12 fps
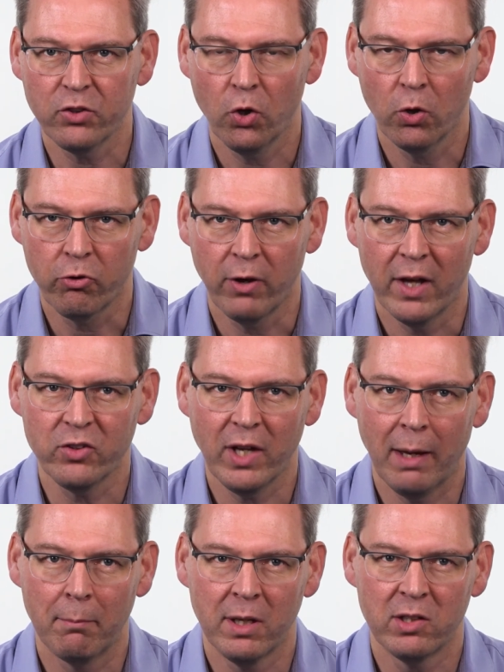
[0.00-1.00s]
contracts
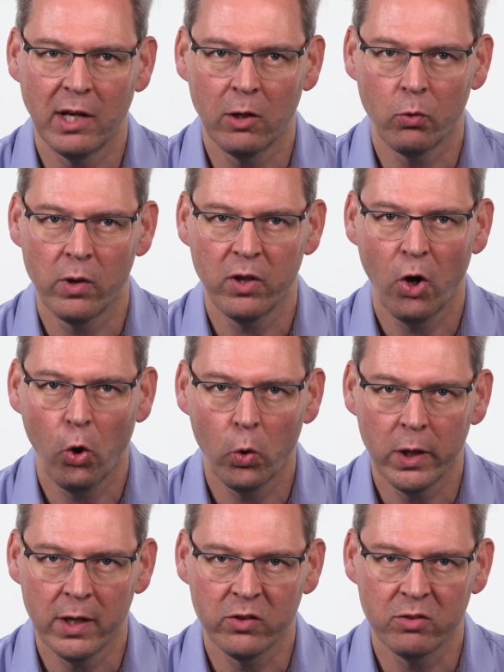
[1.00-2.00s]
can be dealt with
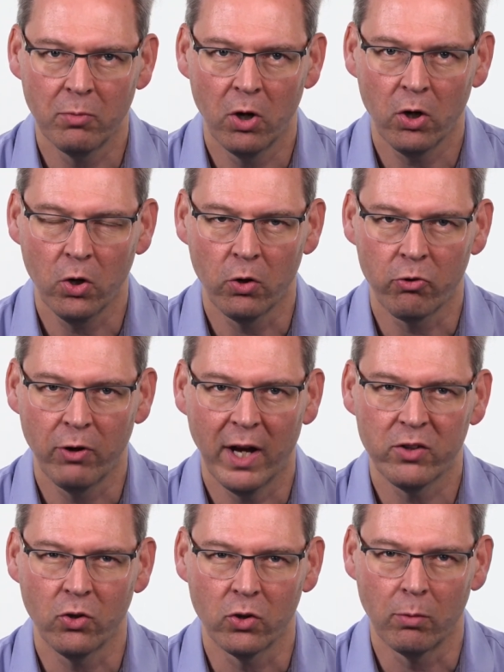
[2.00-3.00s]
wholly as smart
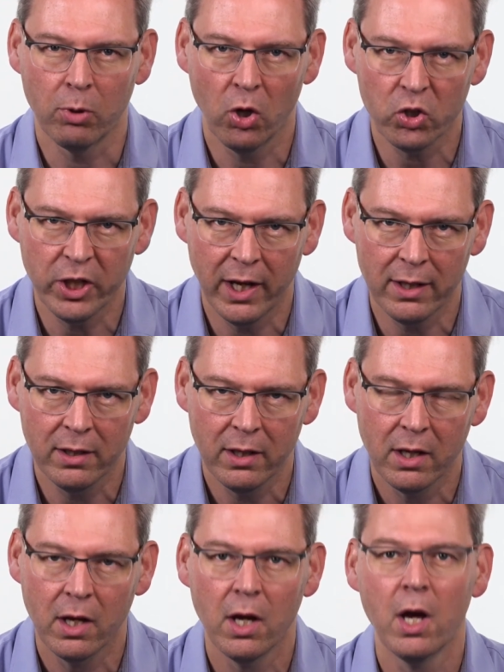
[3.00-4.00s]
contracts on the blockchain,
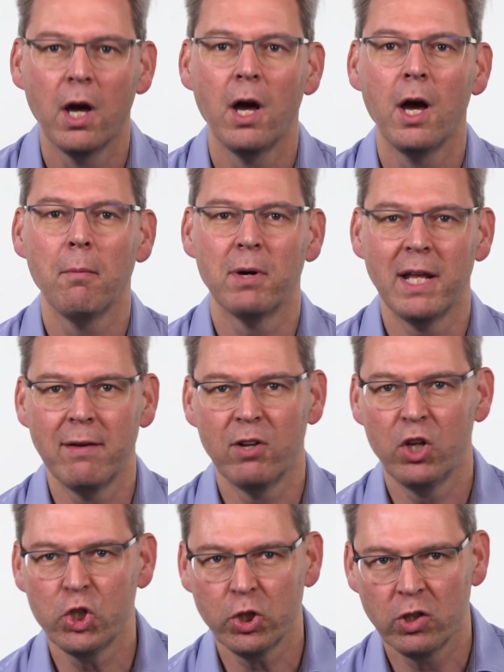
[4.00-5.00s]
but
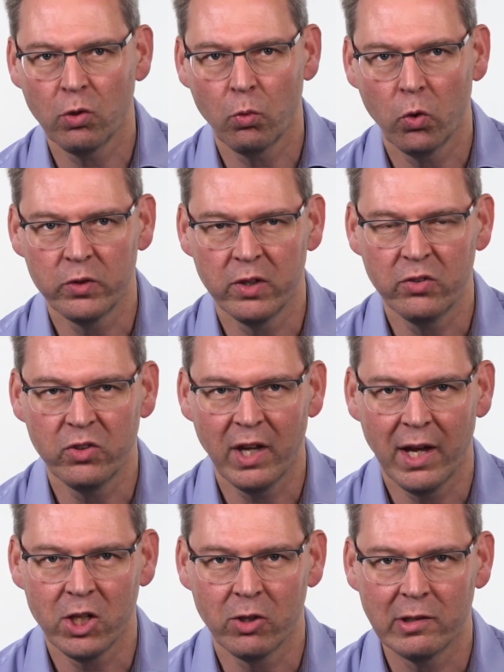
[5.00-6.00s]
evolution towards this
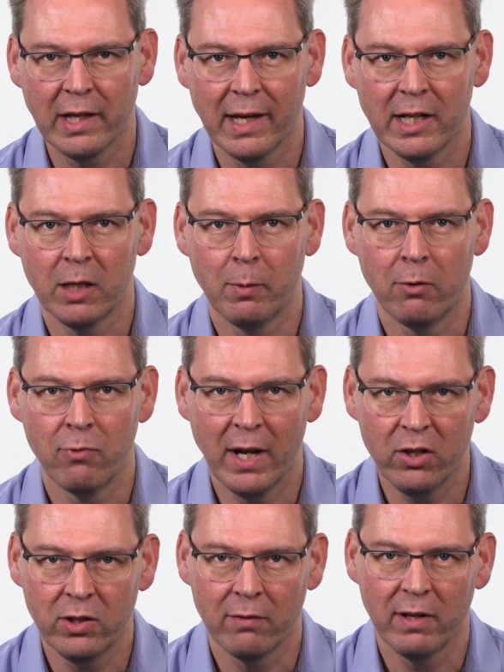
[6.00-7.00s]
stage is likely to be
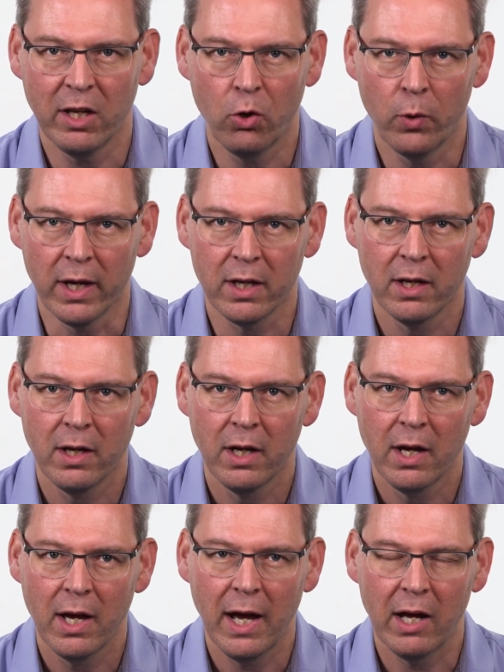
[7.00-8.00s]
relatively quick
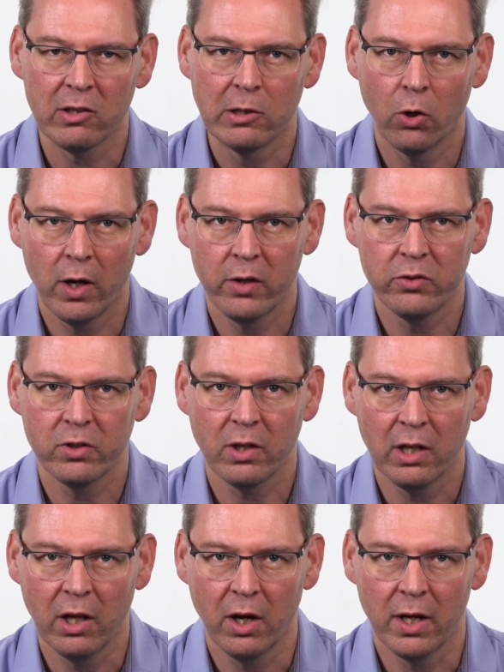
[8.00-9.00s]
as lawyers,
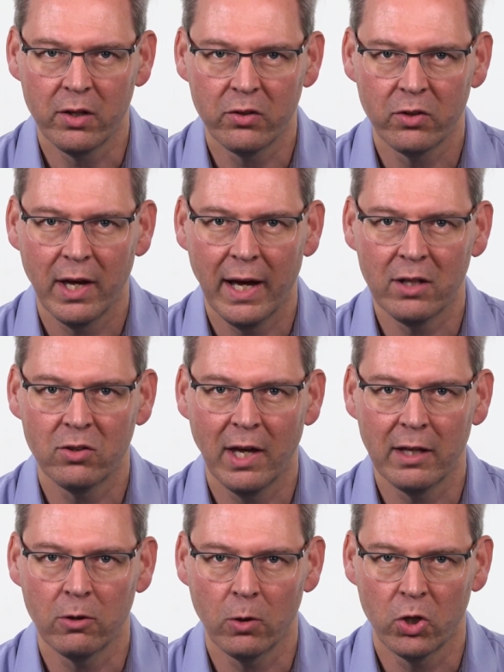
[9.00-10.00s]
clients, and
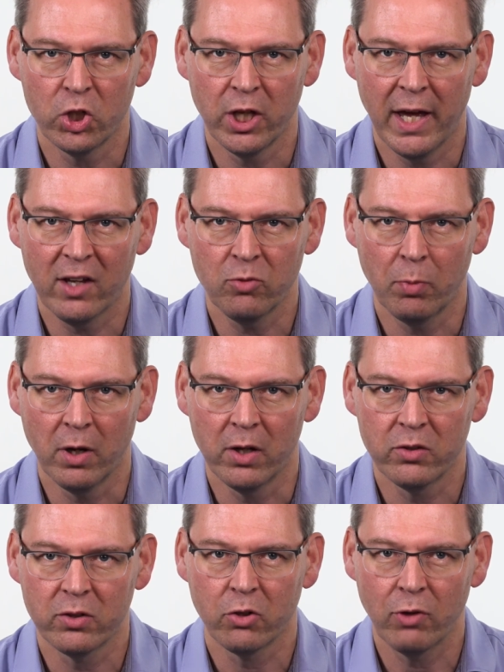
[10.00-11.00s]
technology
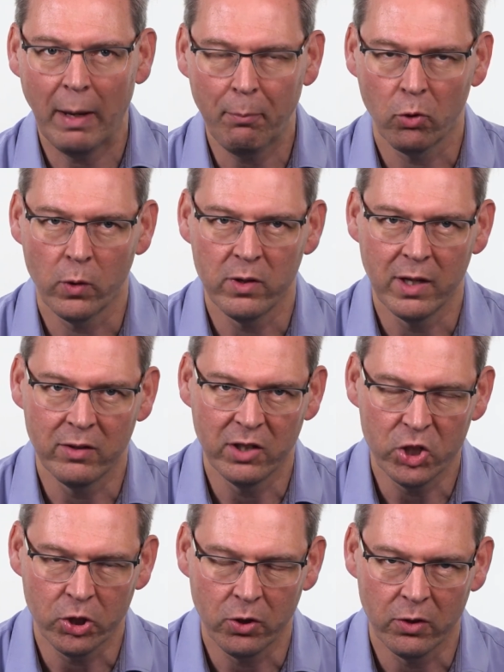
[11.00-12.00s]
experts grapple with these
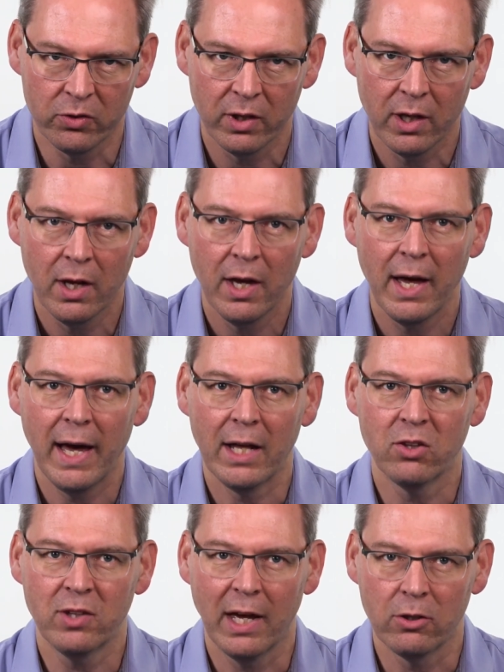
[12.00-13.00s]
issues
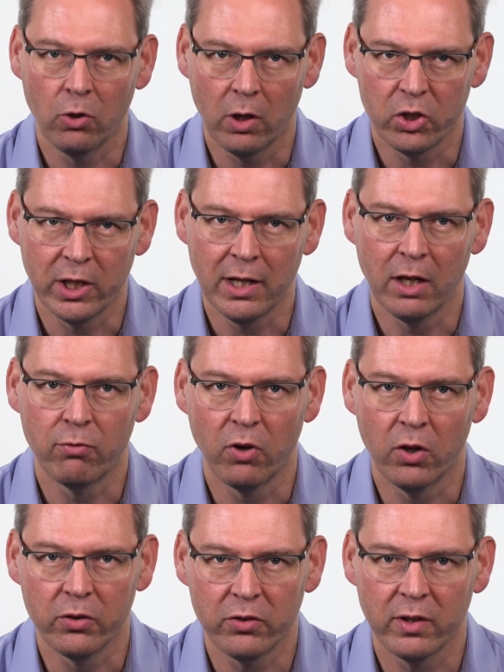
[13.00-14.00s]
and technology
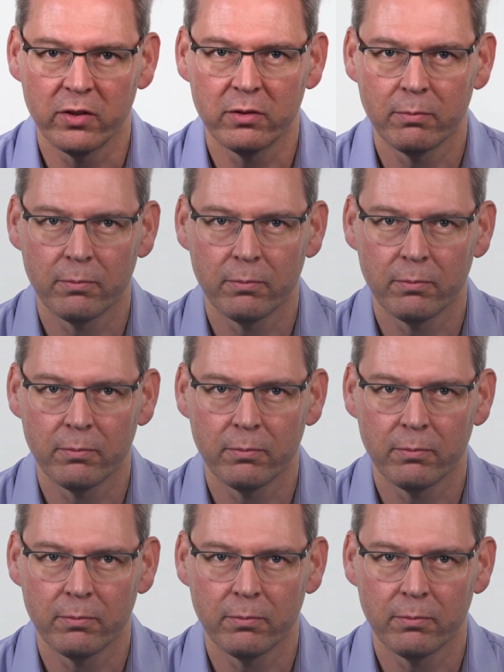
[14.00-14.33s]
advances.